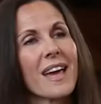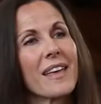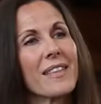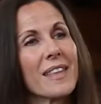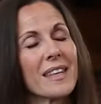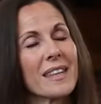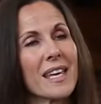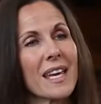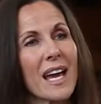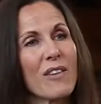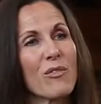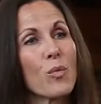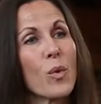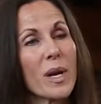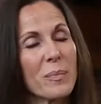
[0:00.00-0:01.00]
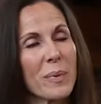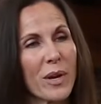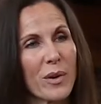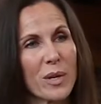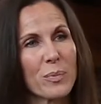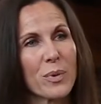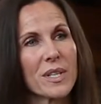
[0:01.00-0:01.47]
and then they have one
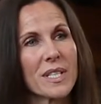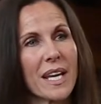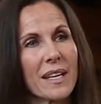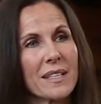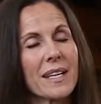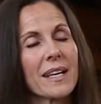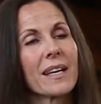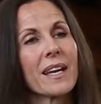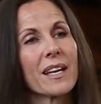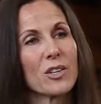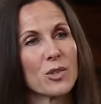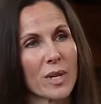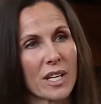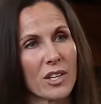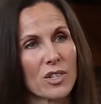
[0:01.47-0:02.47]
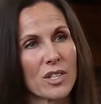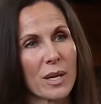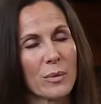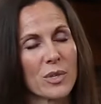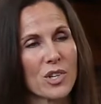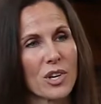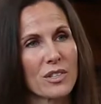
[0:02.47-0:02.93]
period per day dedicated to English
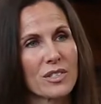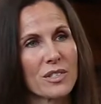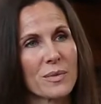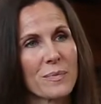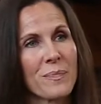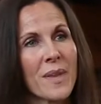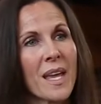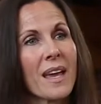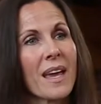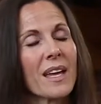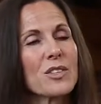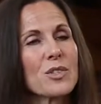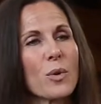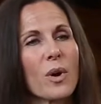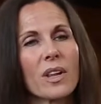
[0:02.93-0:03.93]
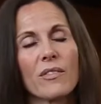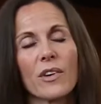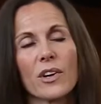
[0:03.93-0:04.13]
language arts. And so all